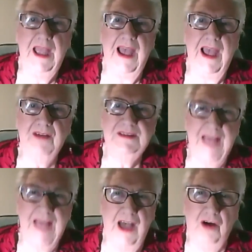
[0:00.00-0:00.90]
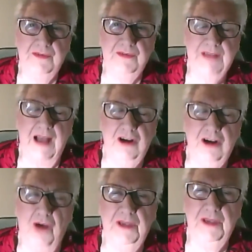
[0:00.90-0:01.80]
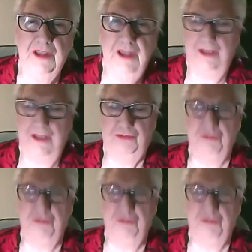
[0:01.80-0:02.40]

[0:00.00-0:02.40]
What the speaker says: ourselves are going through